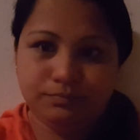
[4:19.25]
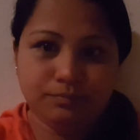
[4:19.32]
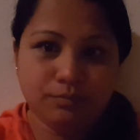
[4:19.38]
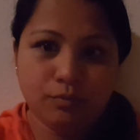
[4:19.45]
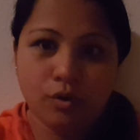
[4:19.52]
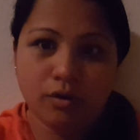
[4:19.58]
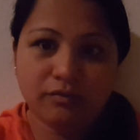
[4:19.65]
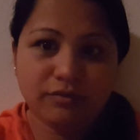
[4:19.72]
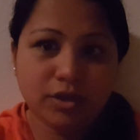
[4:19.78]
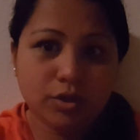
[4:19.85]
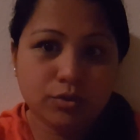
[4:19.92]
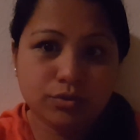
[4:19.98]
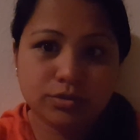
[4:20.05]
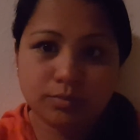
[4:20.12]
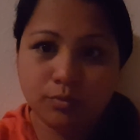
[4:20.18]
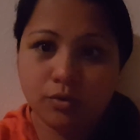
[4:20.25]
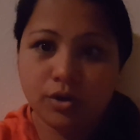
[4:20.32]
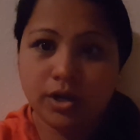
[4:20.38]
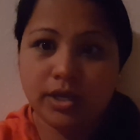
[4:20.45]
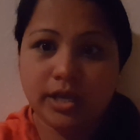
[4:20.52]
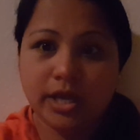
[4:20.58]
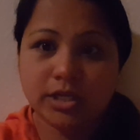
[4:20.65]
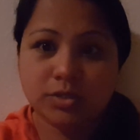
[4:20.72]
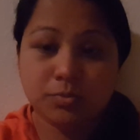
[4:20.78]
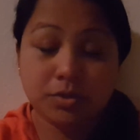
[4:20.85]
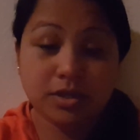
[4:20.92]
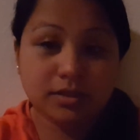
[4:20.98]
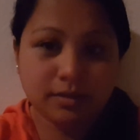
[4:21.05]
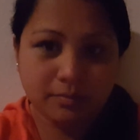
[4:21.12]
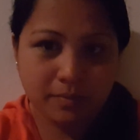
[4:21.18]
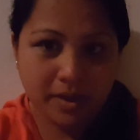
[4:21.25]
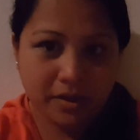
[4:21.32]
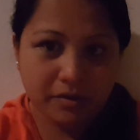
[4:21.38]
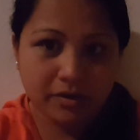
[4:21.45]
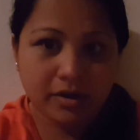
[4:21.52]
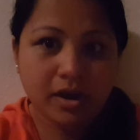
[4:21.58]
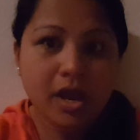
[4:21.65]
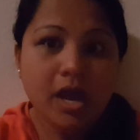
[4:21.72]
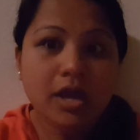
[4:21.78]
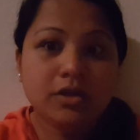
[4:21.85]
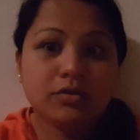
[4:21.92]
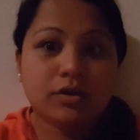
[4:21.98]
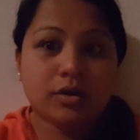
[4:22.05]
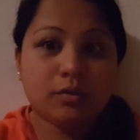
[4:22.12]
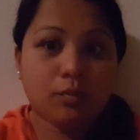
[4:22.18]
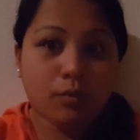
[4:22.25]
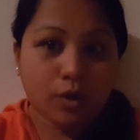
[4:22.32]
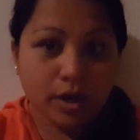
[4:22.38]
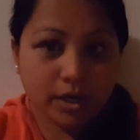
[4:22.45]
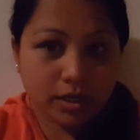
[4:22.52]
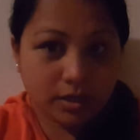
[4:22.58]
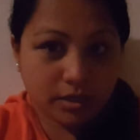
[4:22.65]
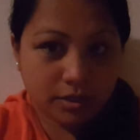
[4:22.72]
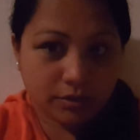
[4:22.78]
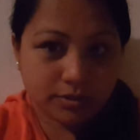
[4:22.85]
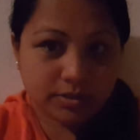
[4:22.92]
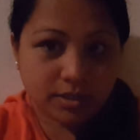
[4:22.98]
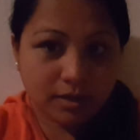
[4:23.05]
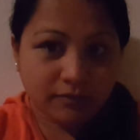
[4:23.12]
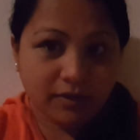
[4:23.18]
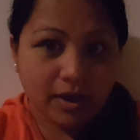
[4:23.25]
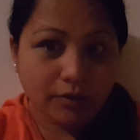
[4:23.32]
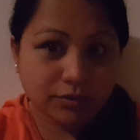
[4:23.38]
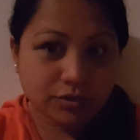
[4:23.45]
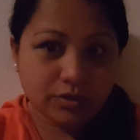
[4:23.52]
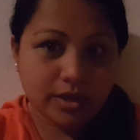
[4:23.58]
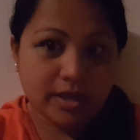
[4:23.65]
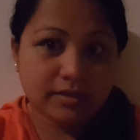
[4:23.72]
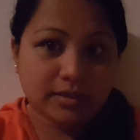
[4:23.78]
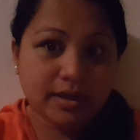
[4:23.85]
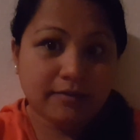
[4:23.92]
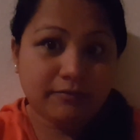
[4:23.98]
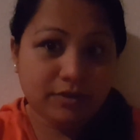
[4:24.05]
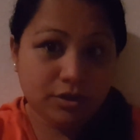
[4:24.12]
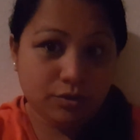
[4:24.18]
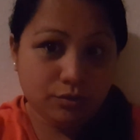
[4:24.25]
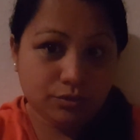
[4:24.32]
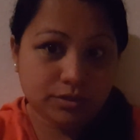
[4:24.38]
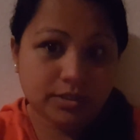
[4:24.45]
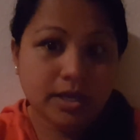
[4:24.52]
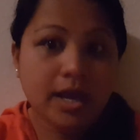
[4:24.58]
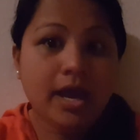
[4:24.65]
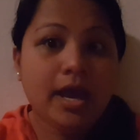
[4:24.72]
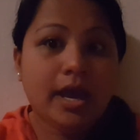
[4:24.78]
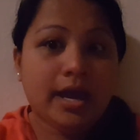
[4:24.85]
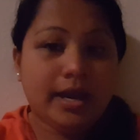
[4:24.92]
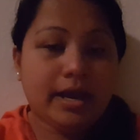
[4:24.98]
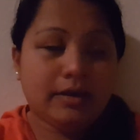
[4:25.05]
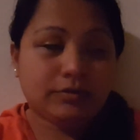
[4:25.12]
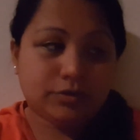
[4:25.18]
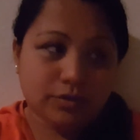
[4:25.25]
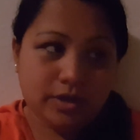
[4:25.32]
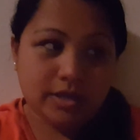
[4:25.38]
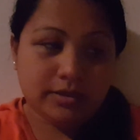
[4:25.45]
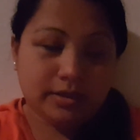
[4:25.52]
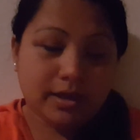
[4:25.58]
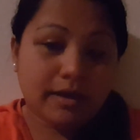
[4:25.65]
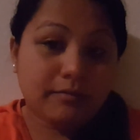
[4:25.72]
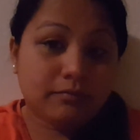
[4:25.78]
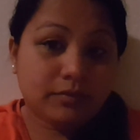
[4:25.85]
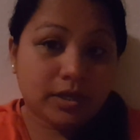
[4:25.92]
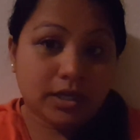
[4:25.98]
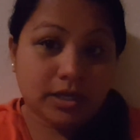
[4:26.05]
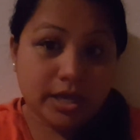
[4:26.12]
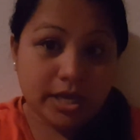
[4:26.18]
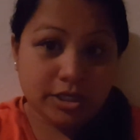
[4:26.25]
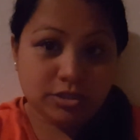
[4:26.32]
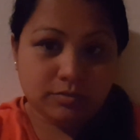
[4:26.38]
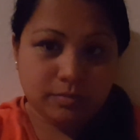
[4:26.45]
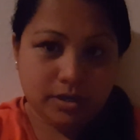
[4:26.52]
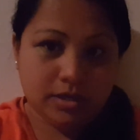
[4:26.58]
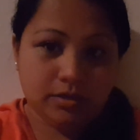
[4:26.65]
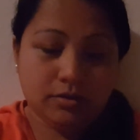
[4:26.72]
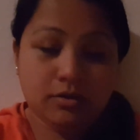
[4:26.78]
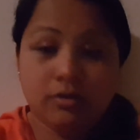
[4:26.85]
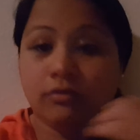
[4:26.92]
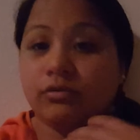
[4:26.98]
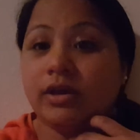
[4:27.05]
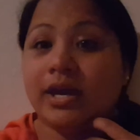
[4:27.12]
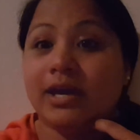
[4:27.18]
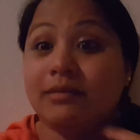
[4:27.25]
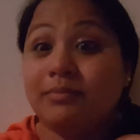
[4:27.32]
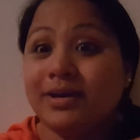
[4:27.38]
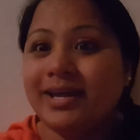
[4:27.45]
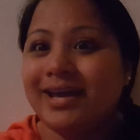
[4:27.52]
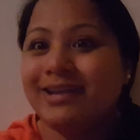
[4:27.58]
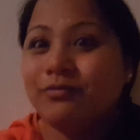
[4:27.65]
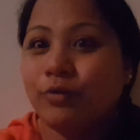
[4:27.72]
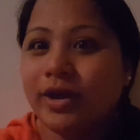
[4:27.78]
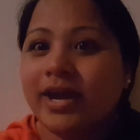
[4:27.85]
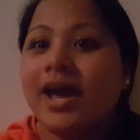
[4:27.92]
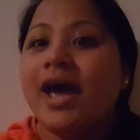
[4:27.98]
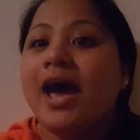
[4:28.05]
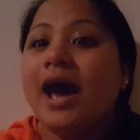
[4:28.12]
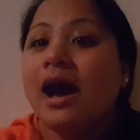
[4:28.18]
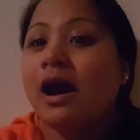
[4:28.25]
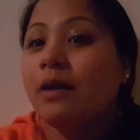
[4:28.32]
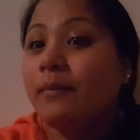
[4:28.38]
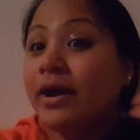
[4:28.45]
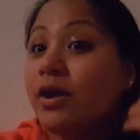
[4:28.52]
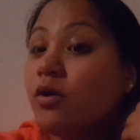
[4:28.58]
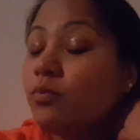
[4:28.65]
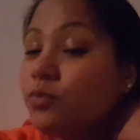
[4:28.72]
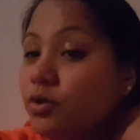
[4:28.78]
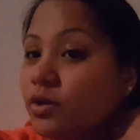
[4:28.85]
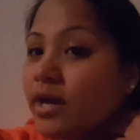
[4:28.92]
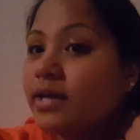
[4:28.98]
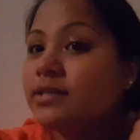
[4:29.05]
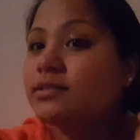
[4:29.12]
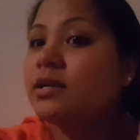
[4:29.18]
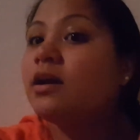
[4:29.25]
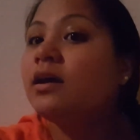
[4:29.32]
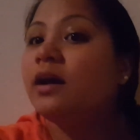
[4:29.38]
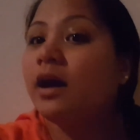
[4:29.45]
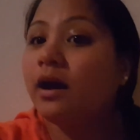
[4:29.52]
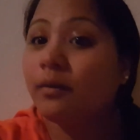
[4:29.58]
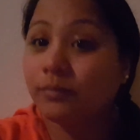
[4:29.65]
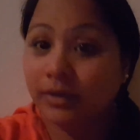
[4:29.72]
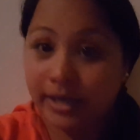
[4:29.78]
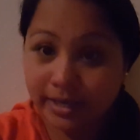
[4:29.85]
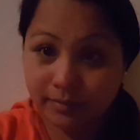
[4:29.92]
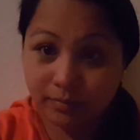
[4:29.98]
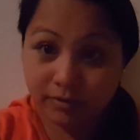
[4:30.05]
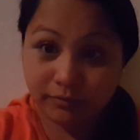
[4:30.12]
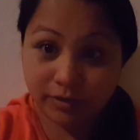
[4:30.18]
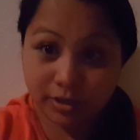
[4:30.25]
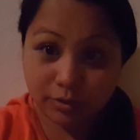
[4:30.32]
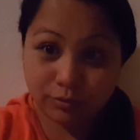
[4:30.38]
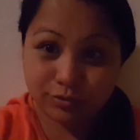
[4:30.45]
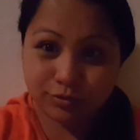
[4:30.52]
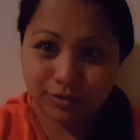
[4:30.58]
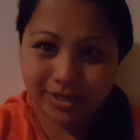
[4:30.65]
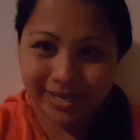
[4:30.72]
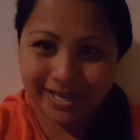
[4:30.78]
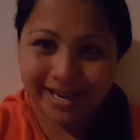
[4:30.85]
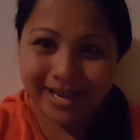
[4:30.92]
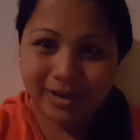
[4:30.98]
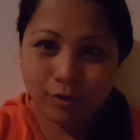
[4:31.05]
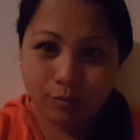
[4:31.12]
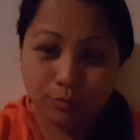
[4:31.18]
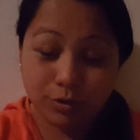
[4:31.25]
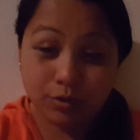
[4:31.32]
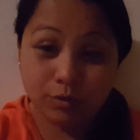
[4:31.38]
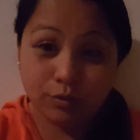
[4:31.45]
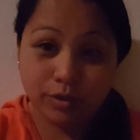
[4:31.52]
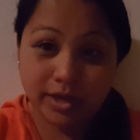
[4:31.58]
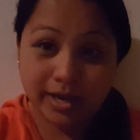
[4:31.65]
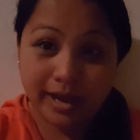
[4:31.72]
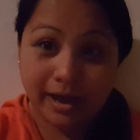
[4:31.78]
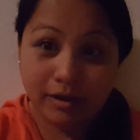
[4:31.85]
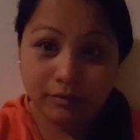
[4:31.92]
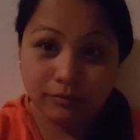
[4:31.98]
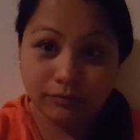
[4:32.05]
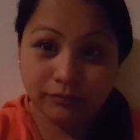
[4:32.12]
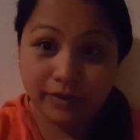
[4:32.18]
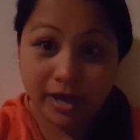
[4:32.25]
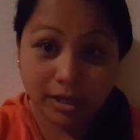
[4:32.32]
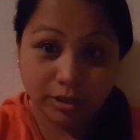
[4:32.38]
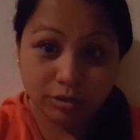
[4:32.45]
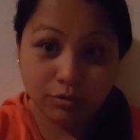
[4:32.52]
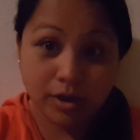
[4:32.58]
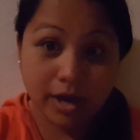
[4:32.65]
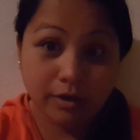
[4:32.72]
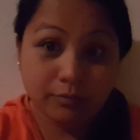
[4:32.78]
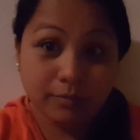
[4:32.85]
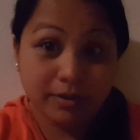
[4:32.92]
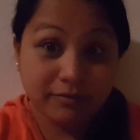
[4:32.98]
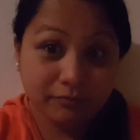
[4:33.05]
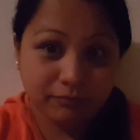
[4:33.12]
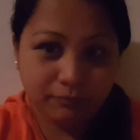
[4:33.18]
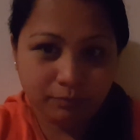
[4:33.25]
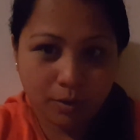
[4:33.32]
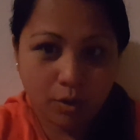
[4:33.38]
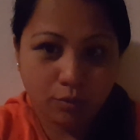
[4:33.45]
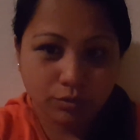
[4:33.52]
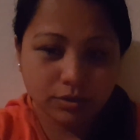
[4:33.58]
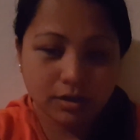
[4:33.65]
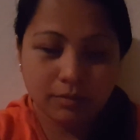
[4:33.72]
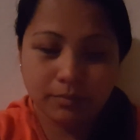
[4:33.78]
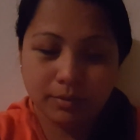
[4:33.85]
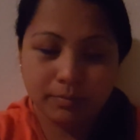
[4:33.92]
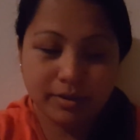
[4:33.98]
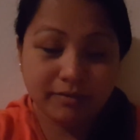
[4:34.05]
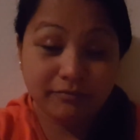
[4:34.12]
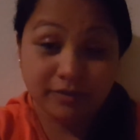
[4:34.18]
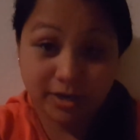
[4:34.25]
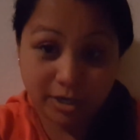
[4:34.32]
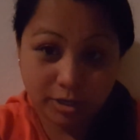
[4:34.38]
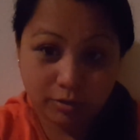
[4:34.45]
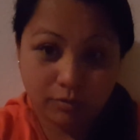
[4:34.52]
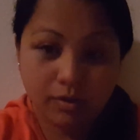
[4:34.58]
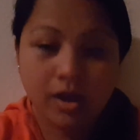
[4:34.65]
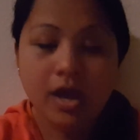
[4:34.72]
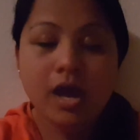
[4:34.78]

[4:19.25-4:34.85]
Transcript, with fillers: More views, more engagement, the better. You gotta work yourself how to get that views and how to get that engagement. Okay, but anyway, um, I hope you guys um, like my video today. I hope you get out of value out of my boat, um, in my video.